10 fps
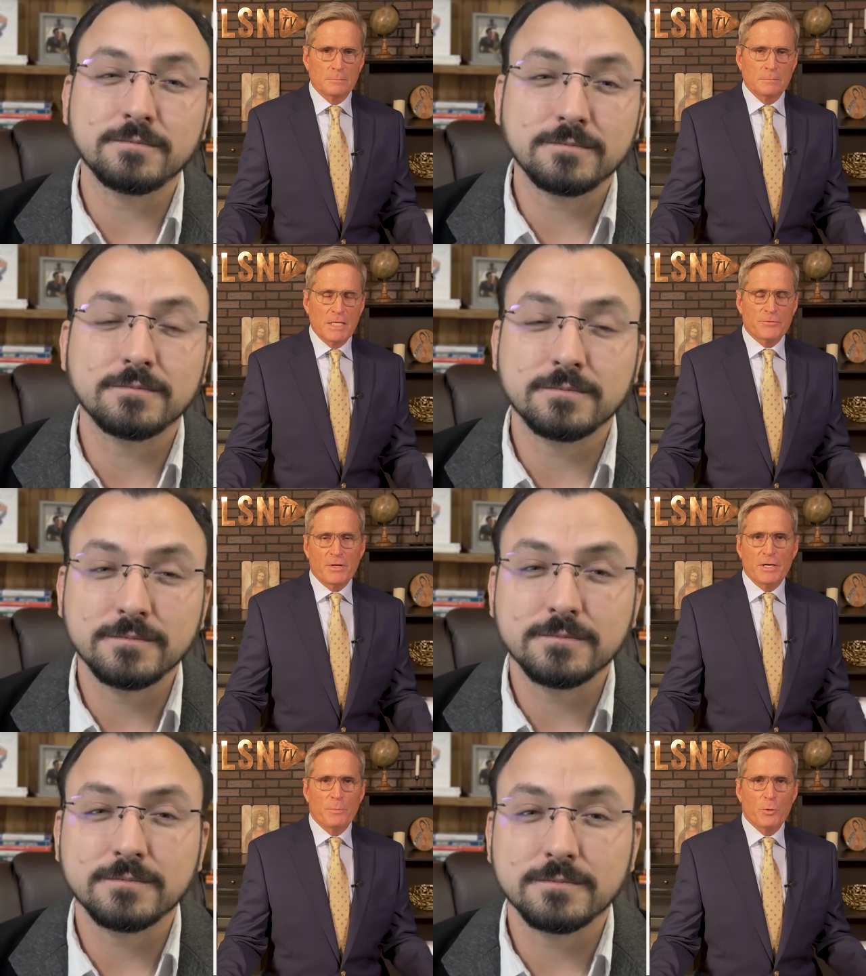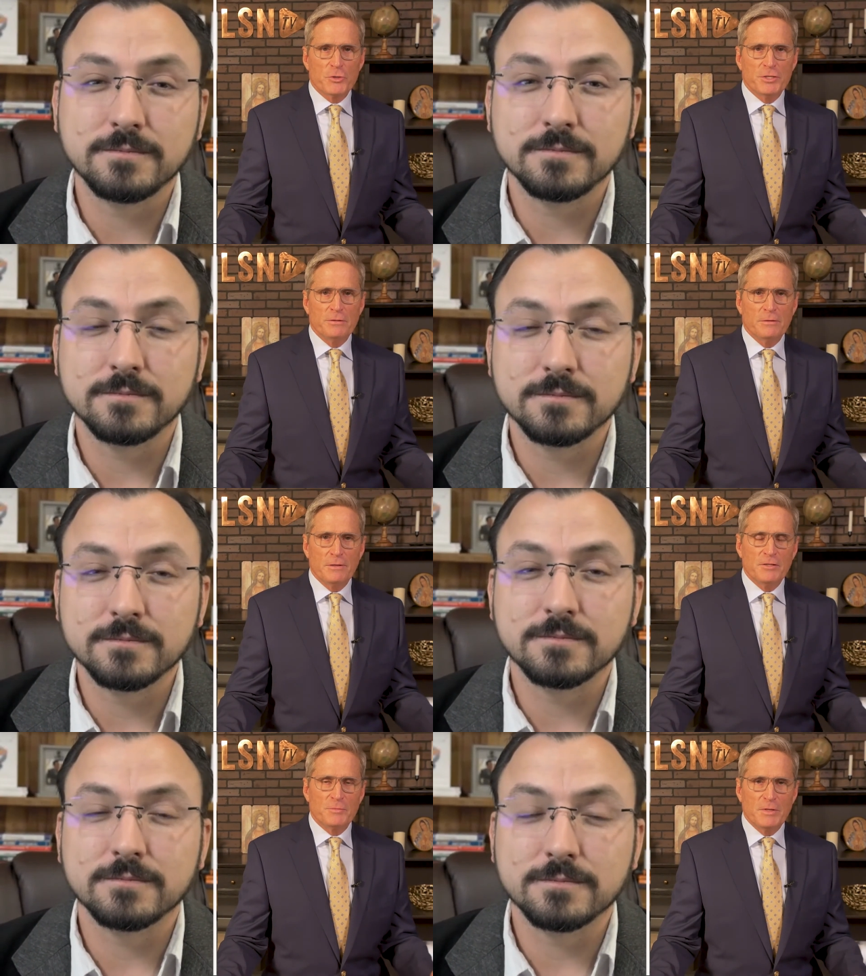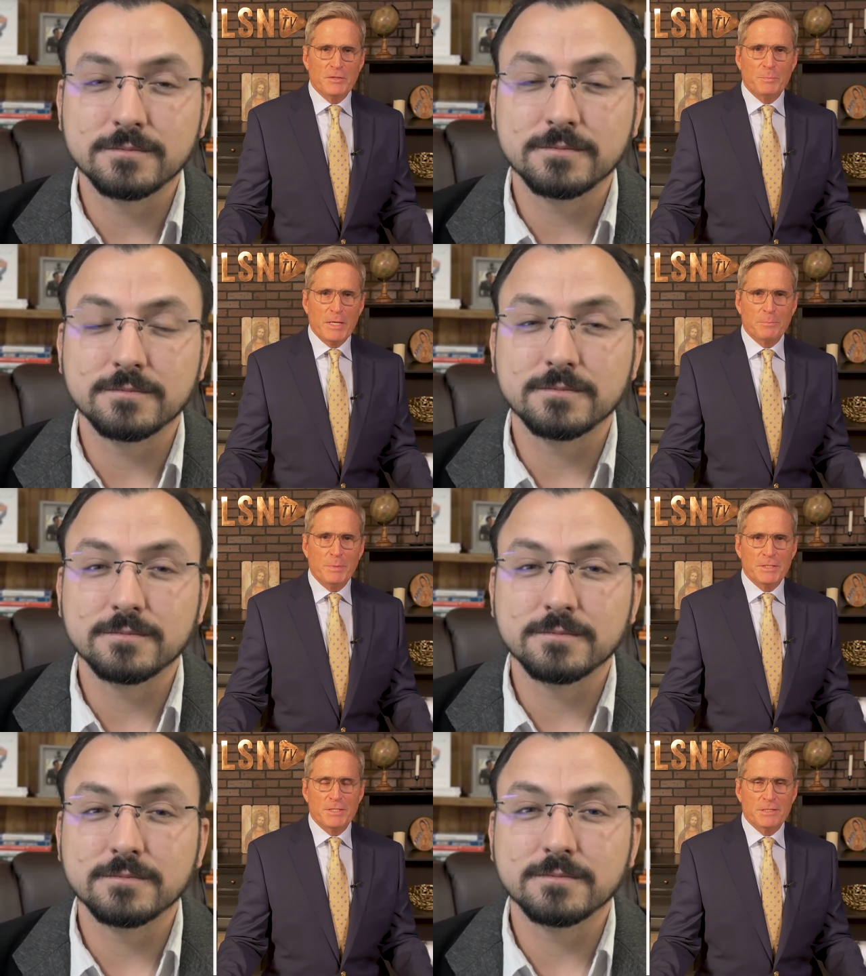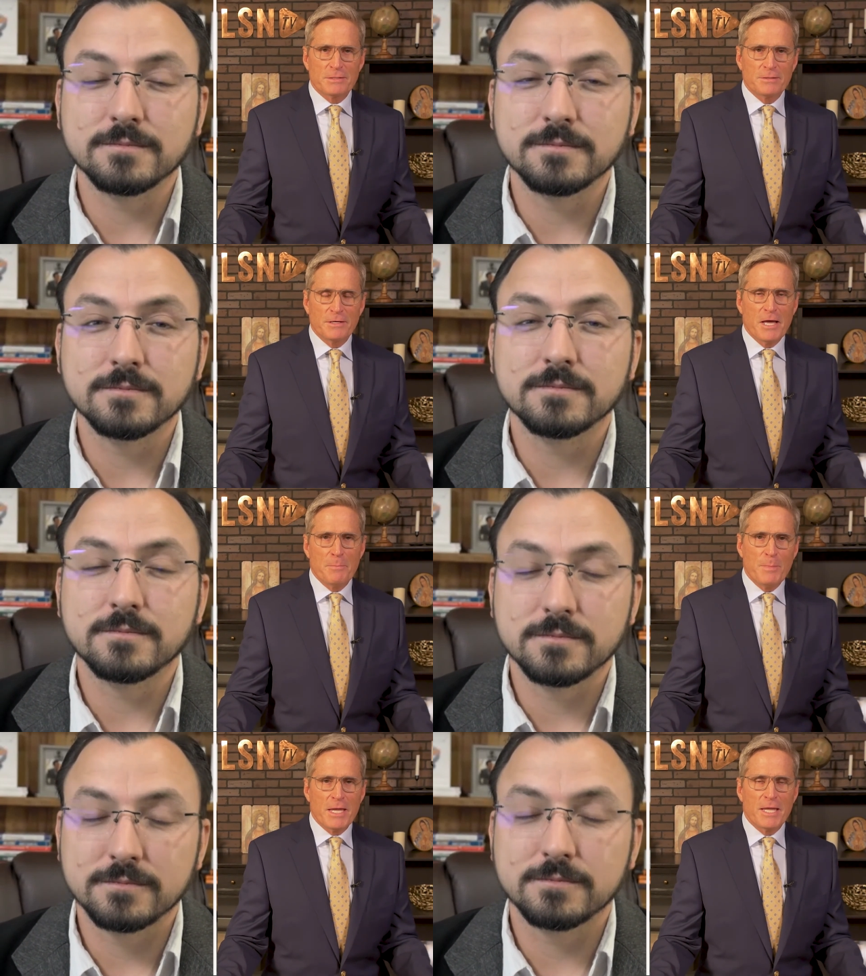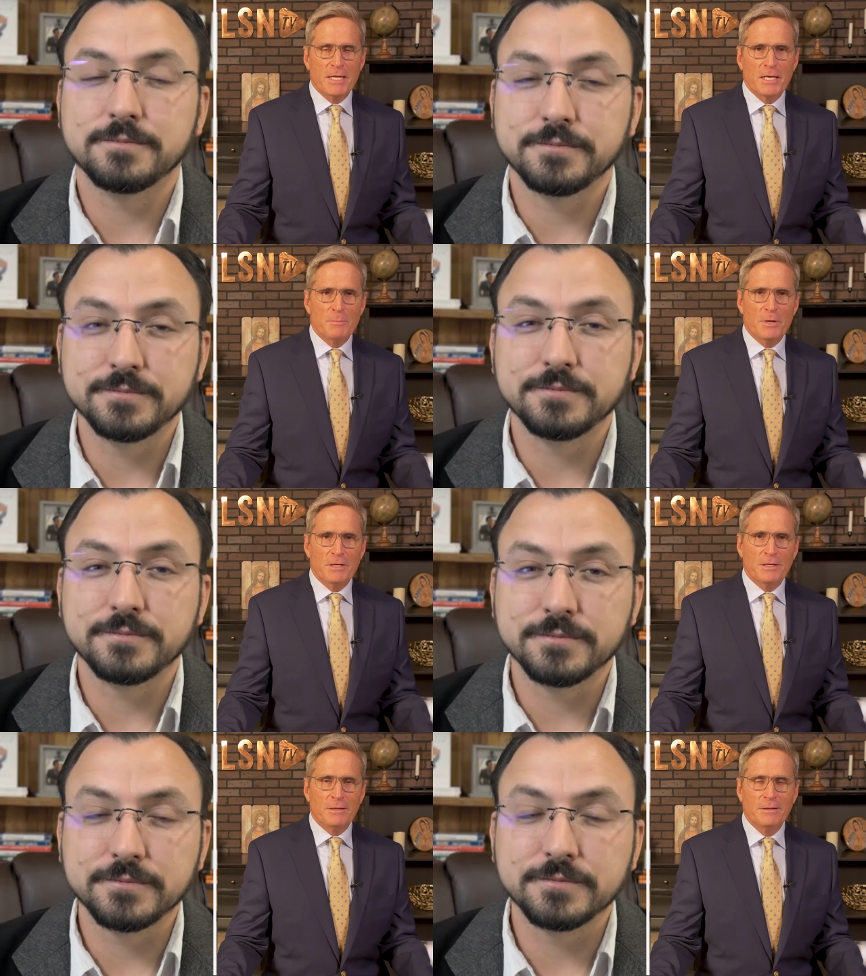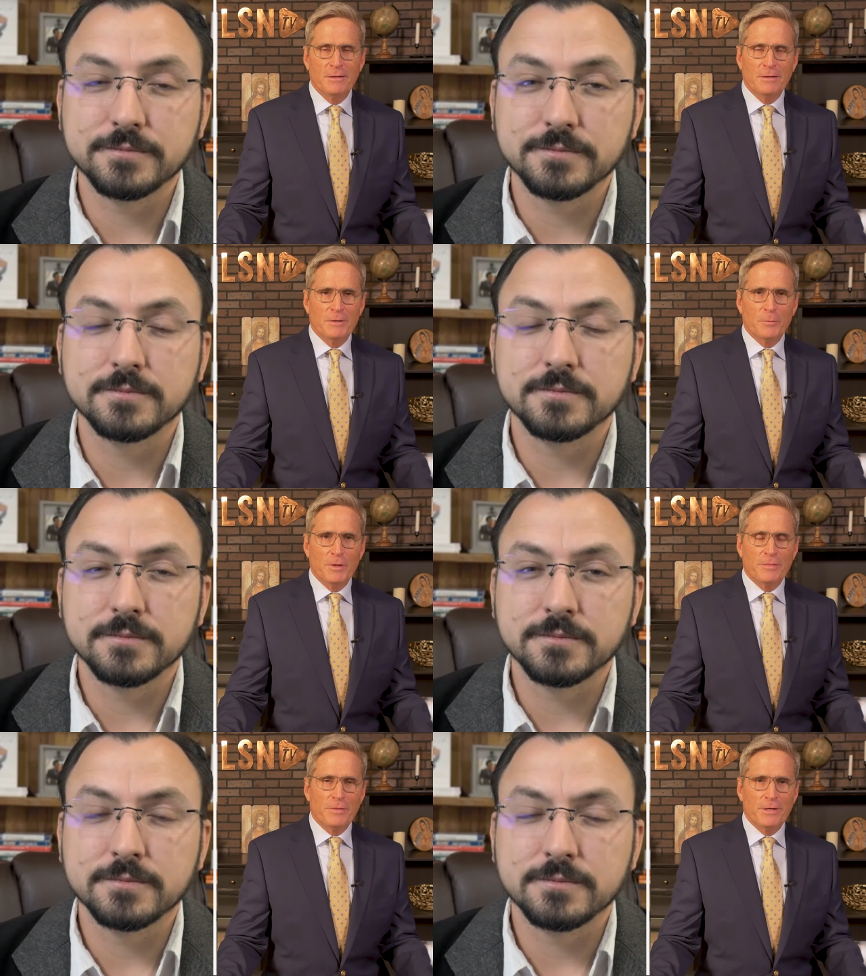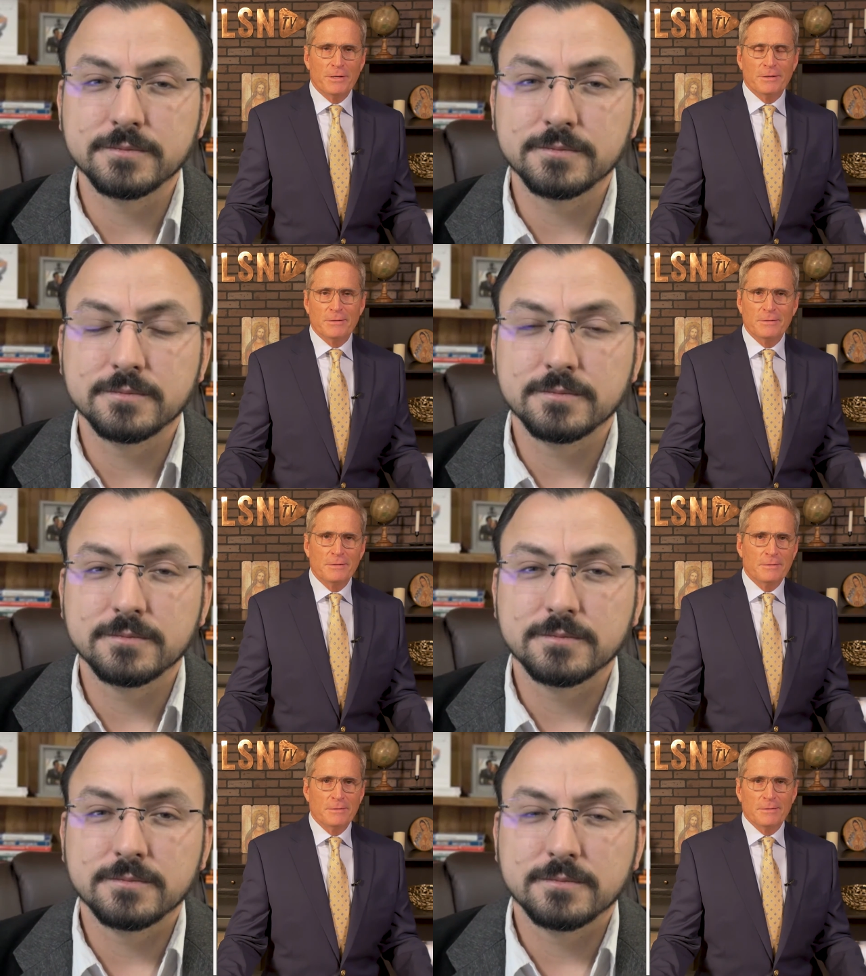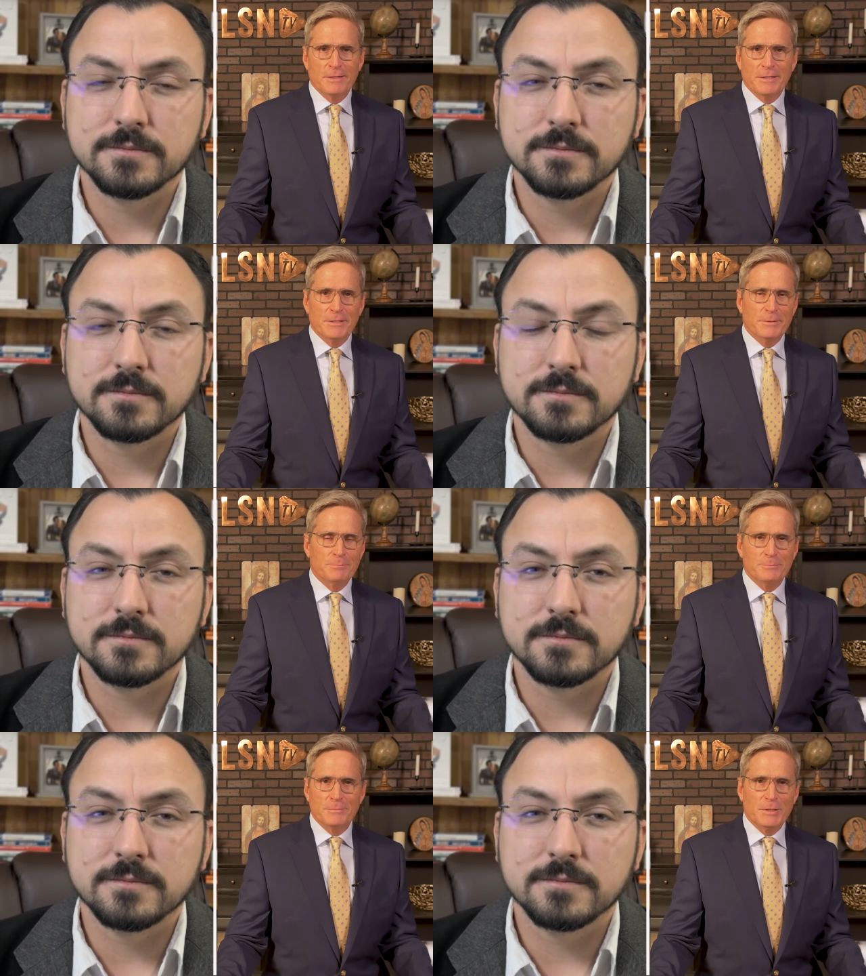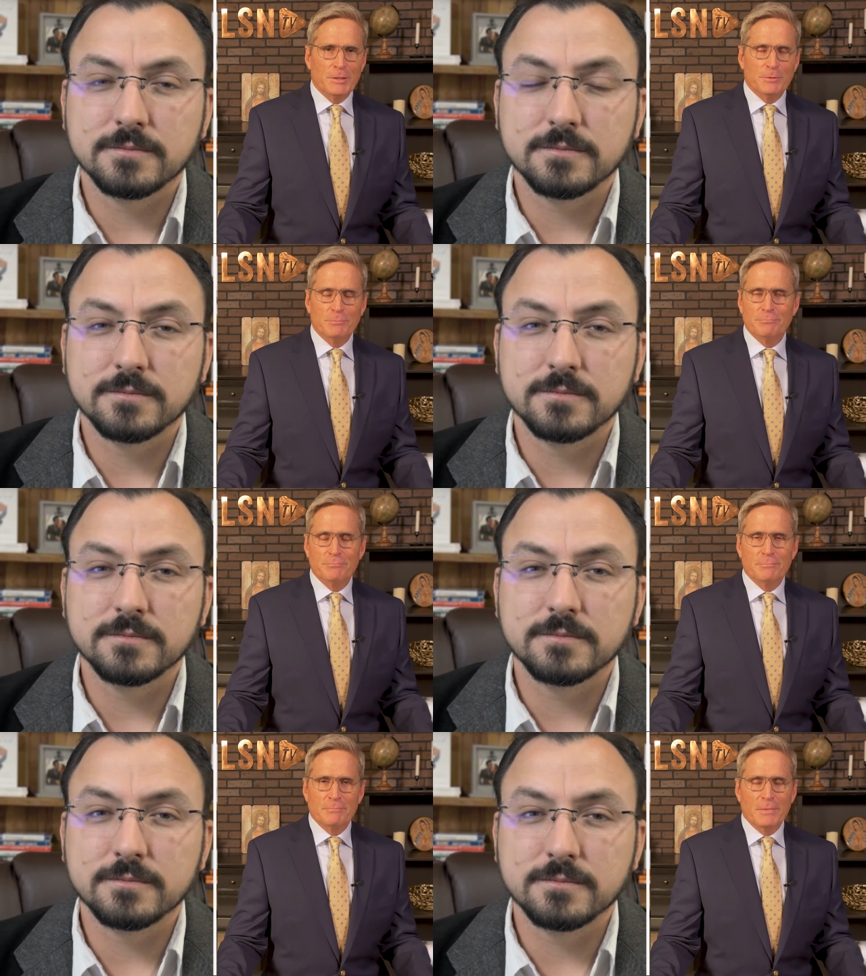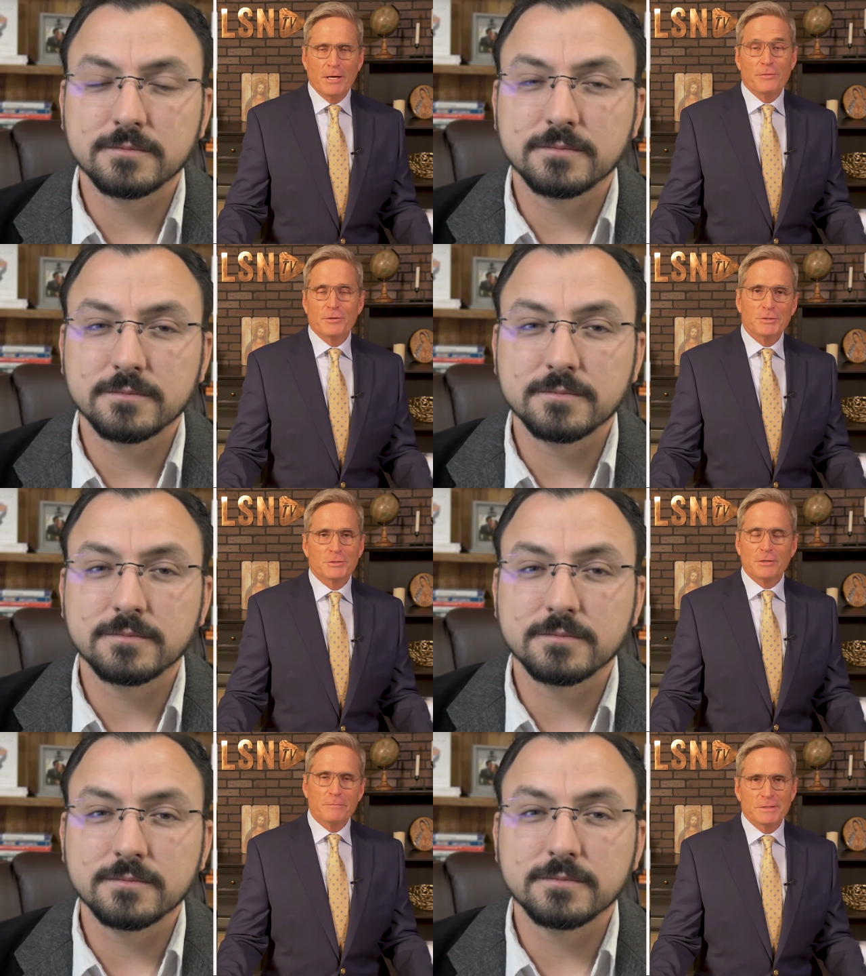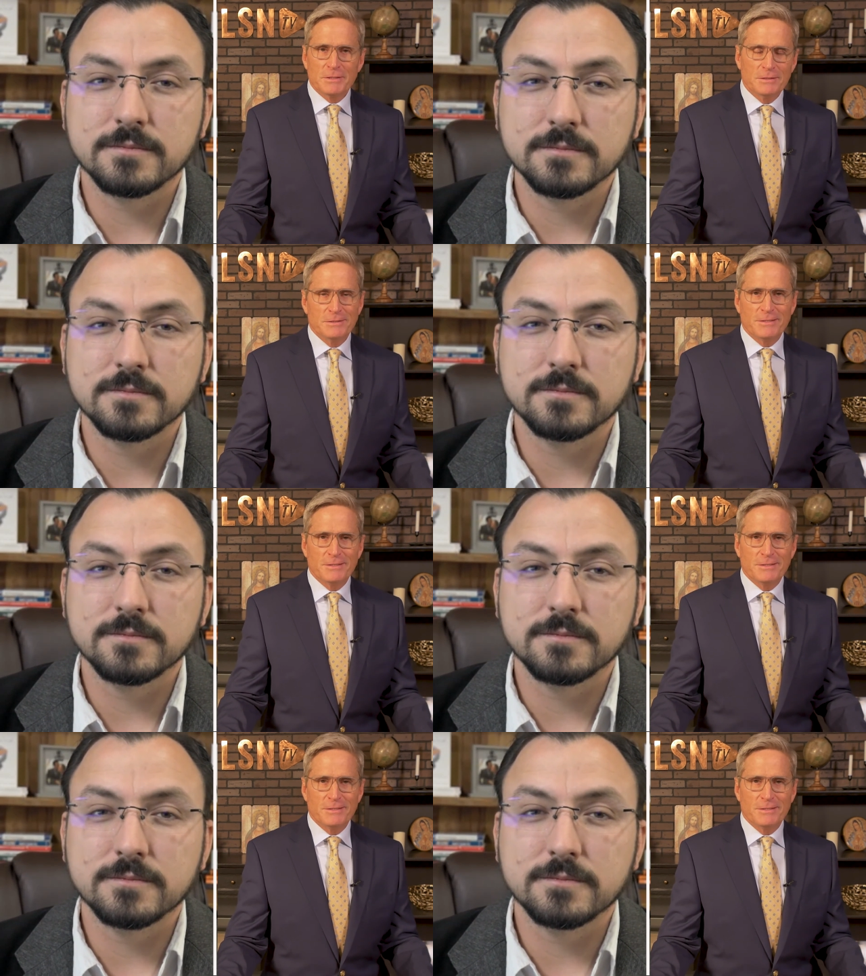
Speaker 1: that's right abortion is is big business they're not making any money with their uh, you know other services